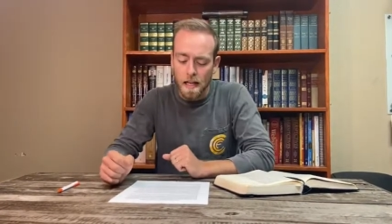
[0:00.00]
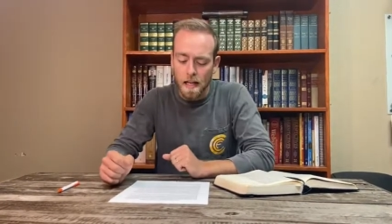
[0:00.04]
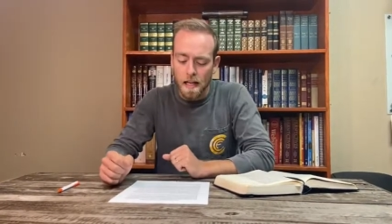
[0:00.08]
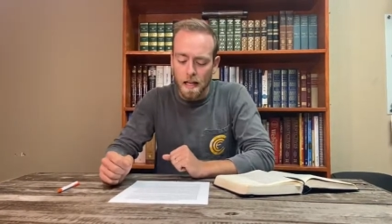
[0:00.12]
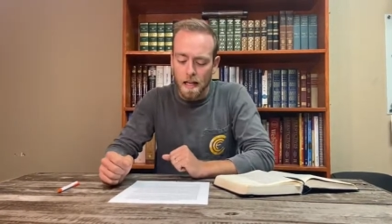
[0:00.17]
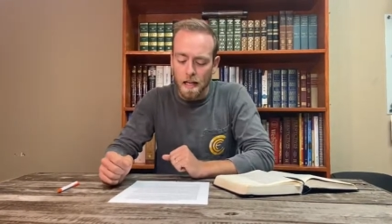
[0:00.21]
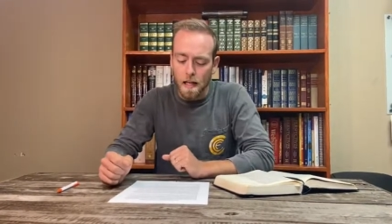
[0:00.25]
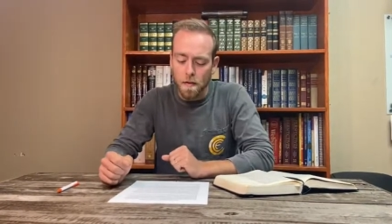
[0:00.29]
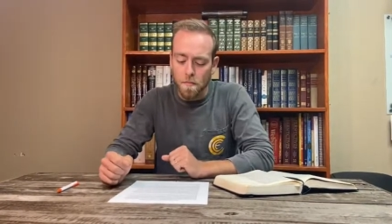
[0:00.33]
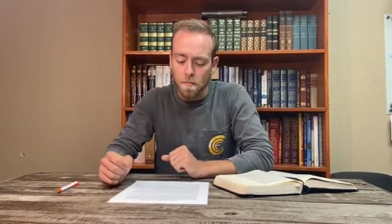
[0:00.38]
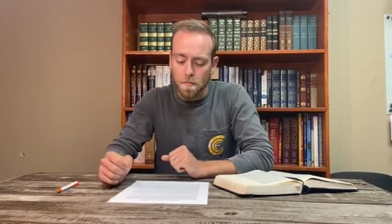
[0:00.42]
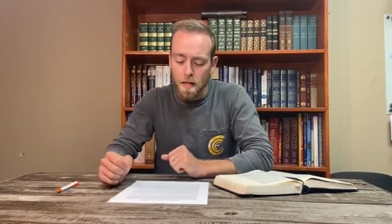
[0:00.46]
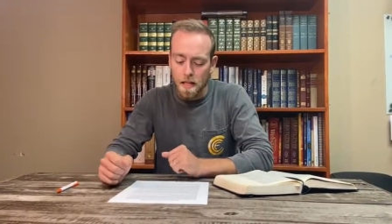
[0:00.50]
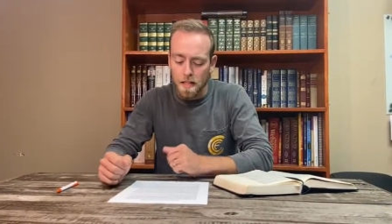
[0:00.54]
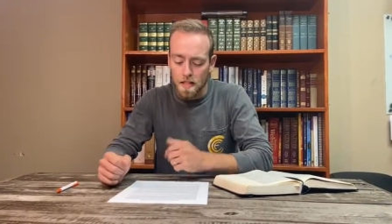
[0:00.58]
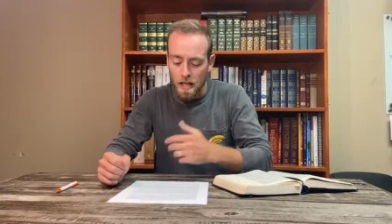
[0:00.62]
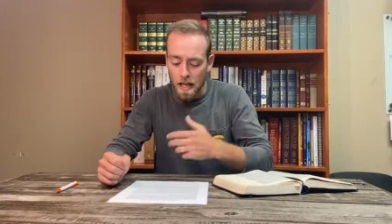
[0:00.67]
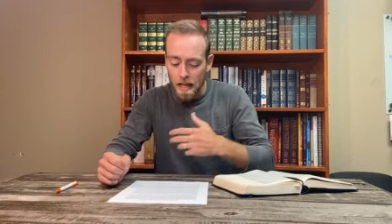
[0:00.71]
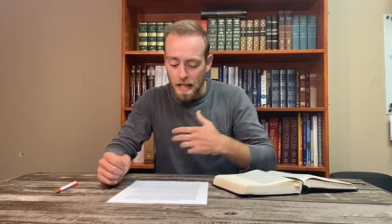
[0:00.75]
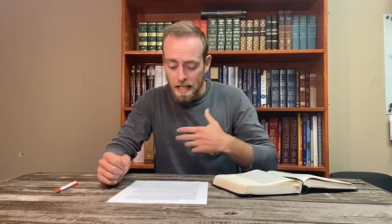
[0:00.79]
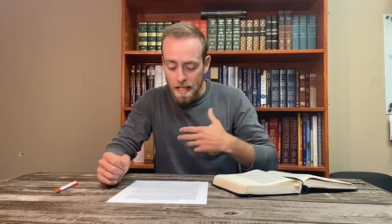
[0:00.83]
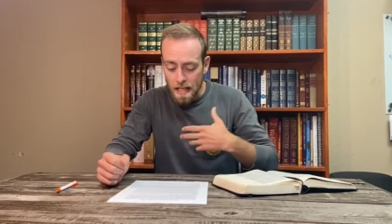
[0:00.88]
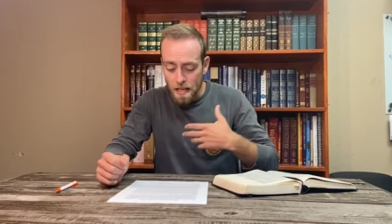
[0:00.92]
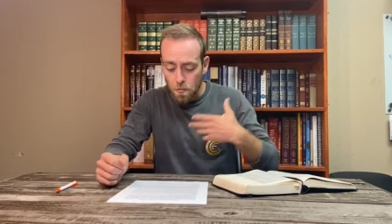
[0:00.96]
um,
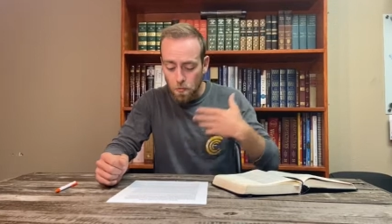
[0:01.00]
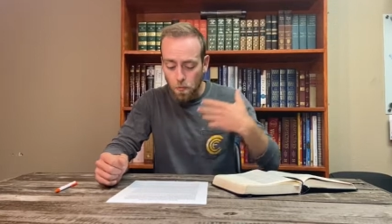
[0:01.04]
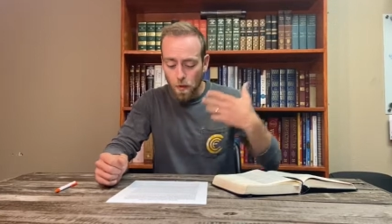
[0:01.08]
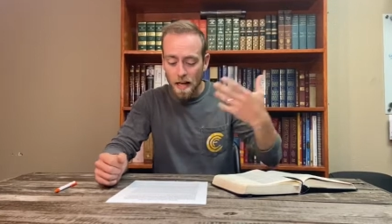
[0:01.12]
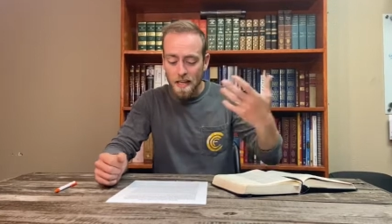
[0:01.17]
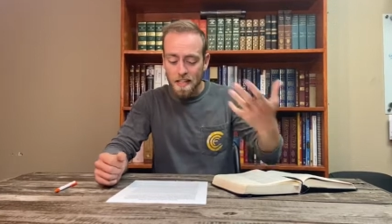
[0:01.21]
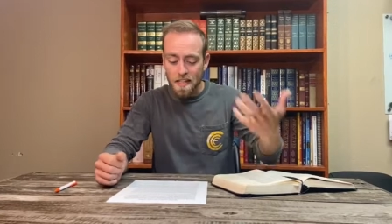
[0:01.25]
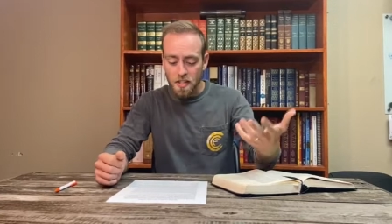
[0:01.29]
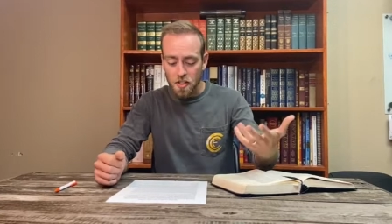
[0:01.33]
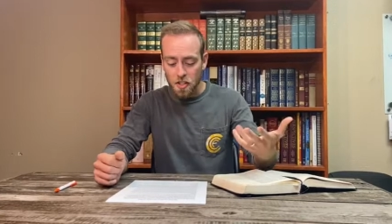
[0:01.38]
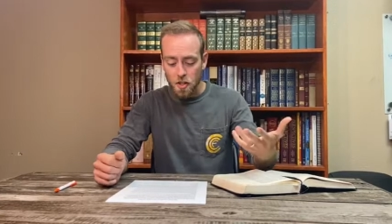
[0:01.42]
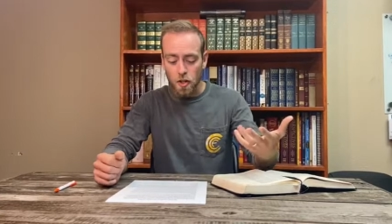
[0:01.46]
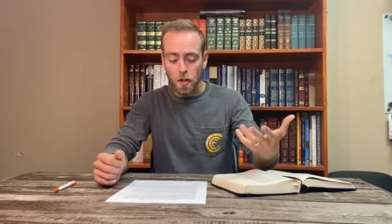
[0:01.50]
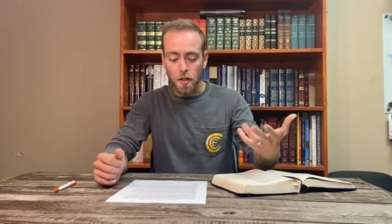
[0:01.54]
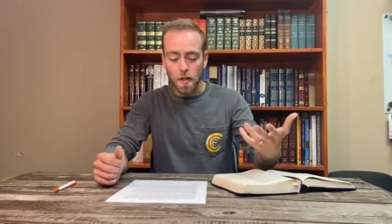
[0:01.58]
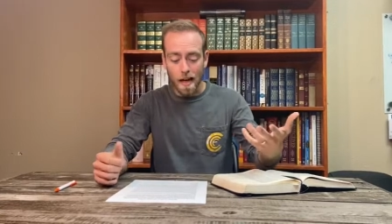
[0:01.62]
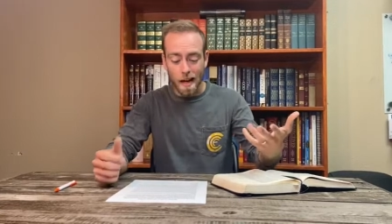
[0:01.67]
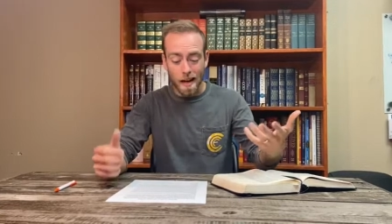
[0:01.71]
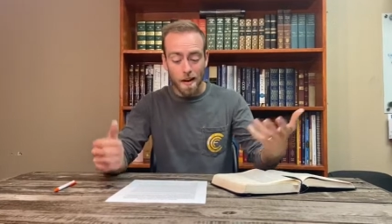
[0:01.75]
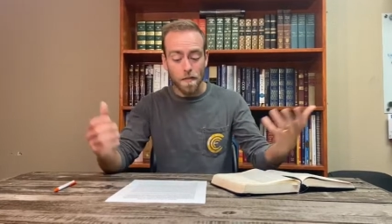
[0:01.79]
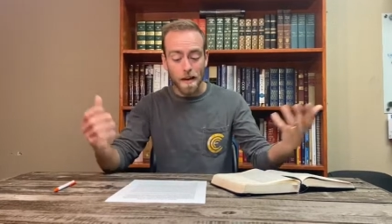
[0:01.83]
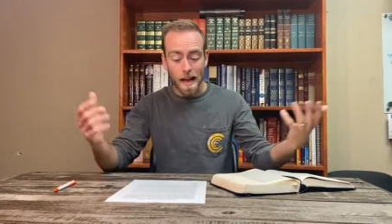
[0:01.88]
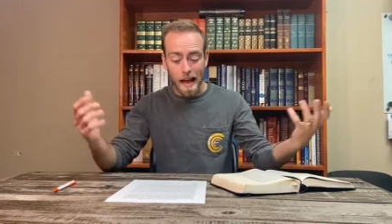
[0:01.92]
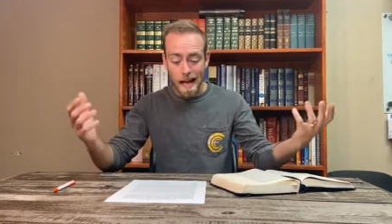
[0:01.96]
and, and he raises her
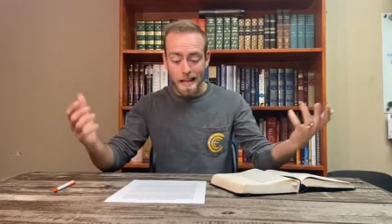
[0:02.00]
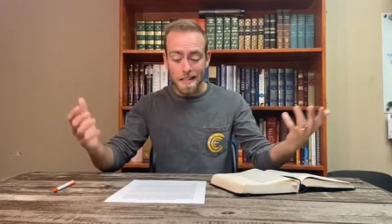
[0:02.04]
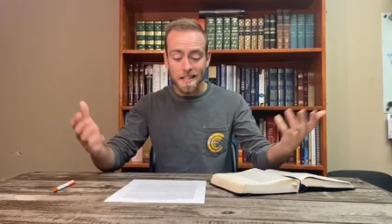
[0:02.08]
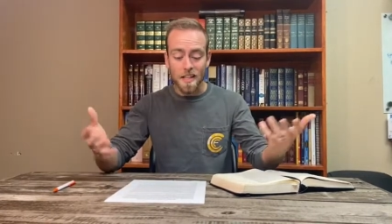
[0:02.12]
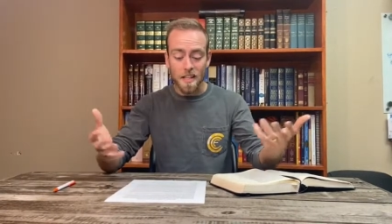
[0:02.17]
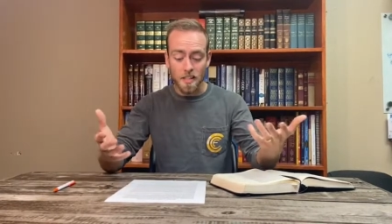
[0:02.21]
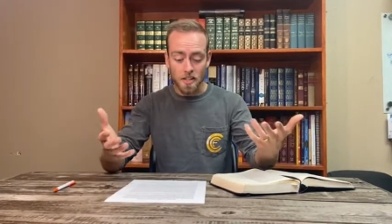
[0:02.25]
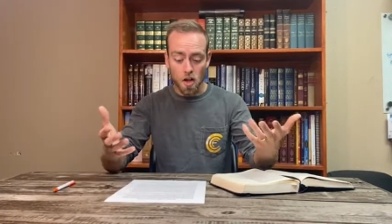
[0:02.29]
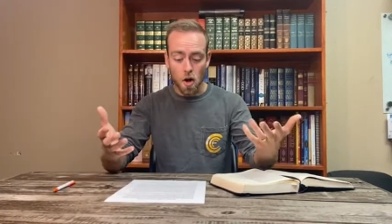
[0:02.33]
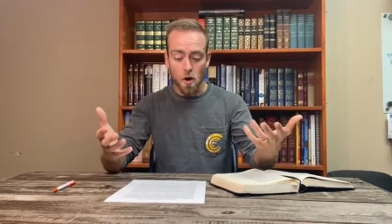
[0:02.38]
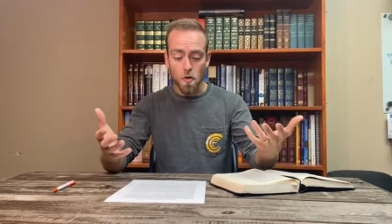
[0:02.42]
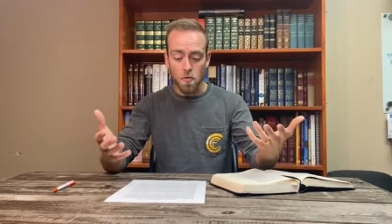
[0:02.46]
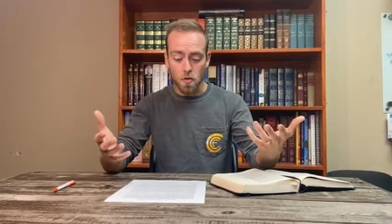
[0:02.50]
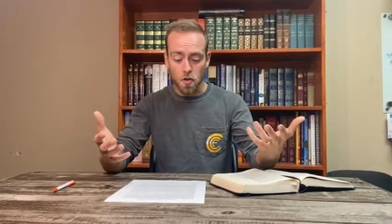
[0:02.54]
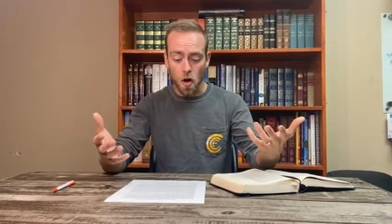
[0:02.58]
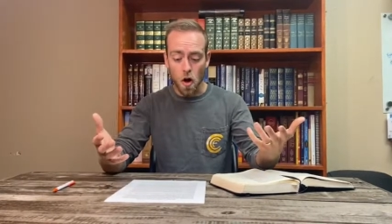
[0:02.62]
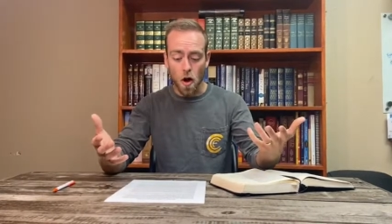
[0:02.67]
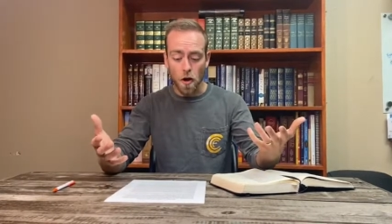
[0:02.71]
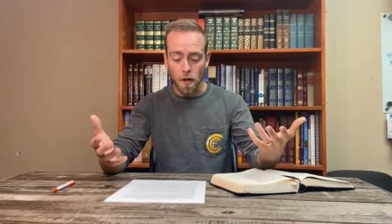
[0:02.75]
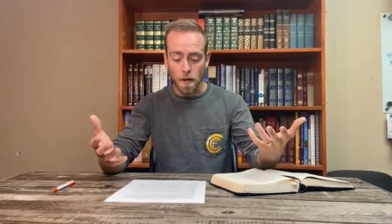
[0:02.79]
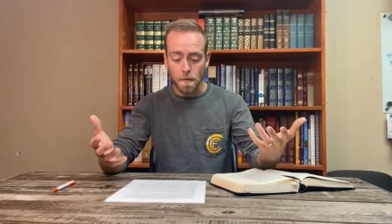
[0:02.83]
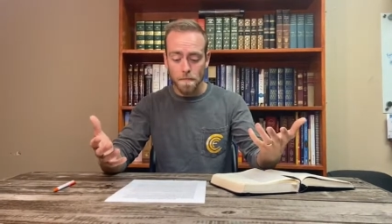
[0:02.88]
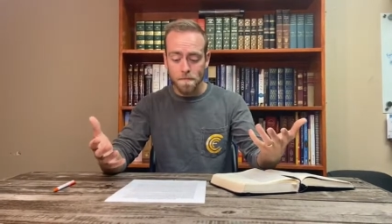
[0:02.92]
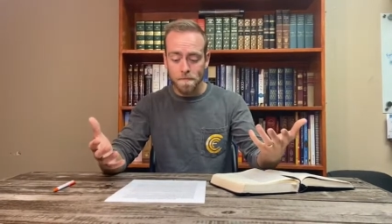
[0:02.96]
kind of as his own
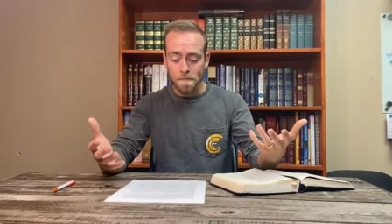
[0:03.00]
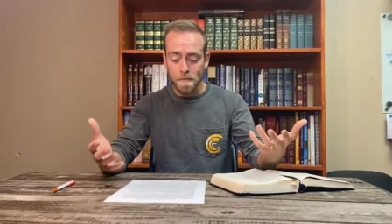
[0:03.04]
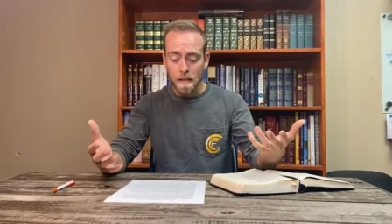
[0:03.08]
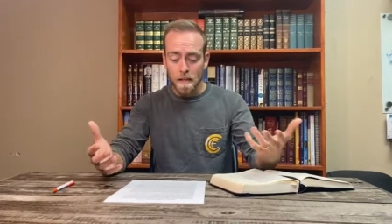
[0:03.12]
daughter.